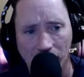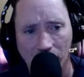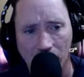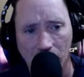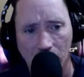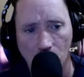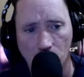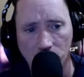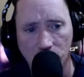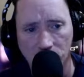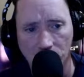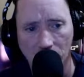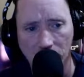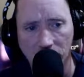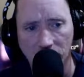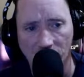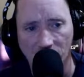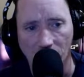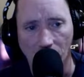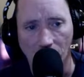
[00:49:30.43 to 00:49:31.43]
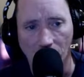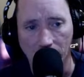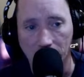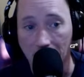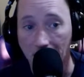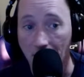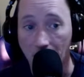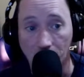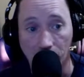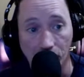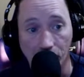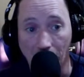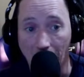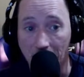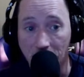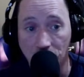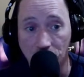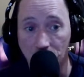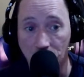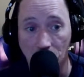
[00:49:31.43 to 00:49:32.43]
It was justified.
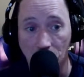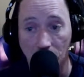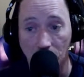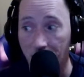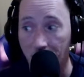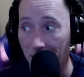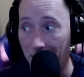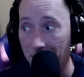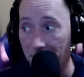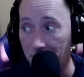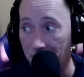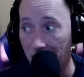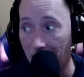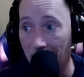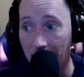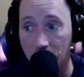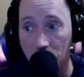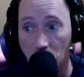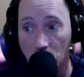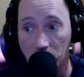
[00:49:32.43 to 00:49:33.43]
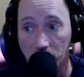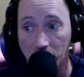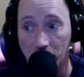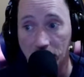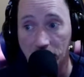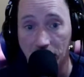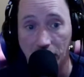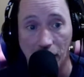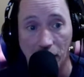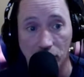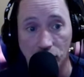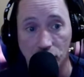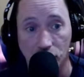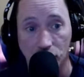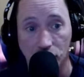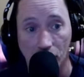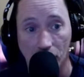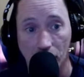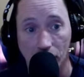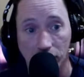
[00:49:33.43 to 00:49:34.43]
Passengers on the plane said, yeah, he told him to sit down and
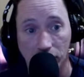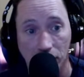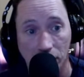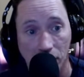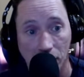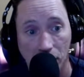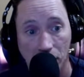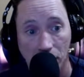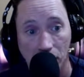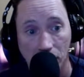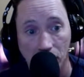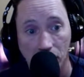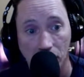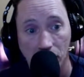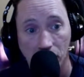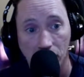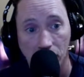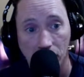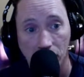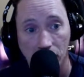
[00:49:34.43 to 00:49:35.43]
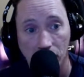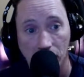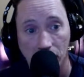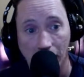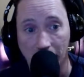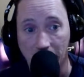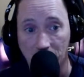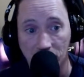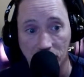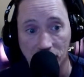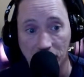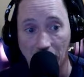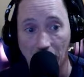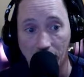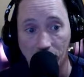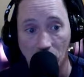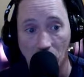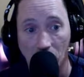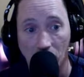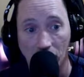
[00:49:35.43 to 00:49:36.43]
shut up. And he just
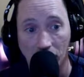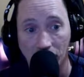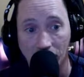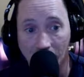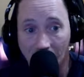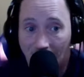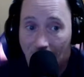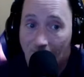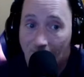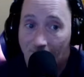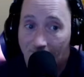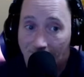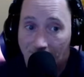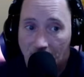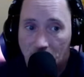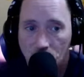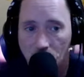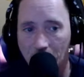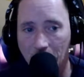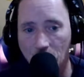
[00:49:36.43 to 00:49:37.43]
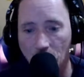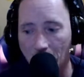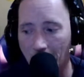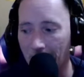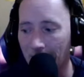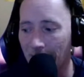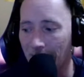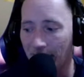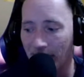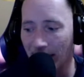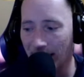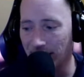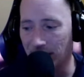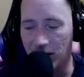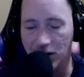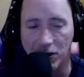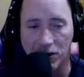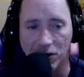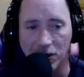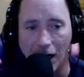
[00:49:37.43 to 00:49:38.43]
kept on. So anyway, that's
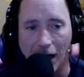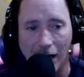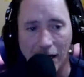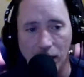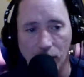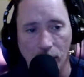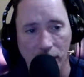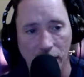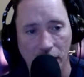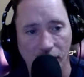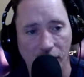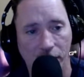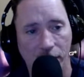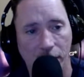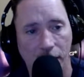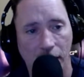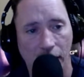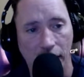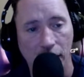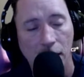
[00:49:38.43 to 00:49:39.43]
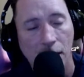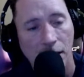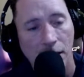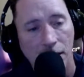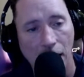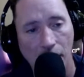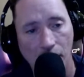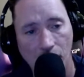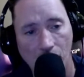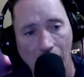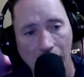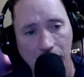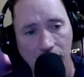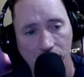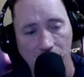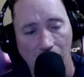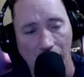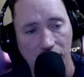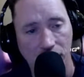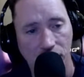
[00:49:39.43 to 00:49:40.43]
the society we live in today. You got Mike
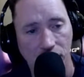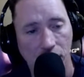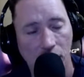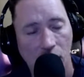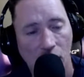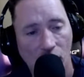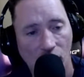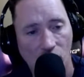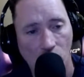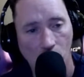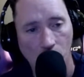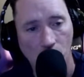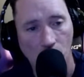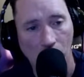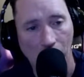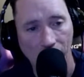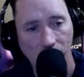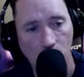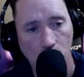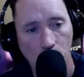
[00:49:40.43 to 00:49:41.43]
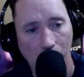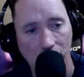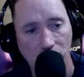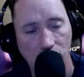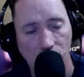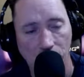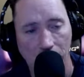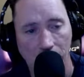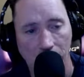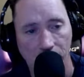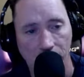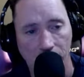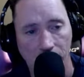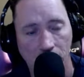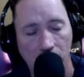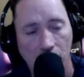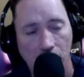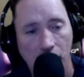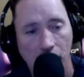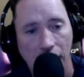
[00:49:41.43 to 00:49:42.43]
Tyson, former heavyweight champion.
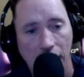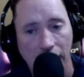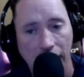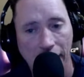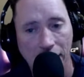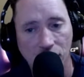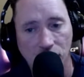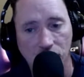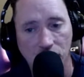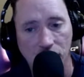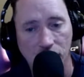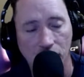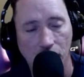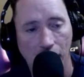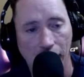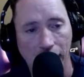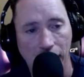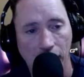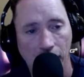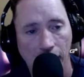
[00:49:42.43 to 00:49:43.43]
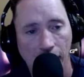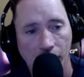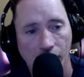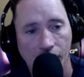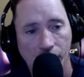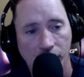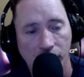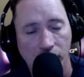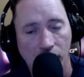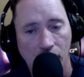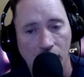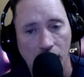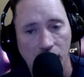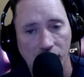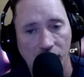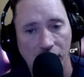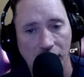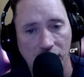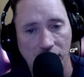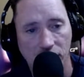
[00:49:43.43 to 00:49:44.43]
He's just like
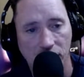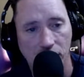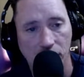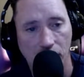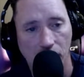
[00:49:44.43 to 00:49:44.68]
this,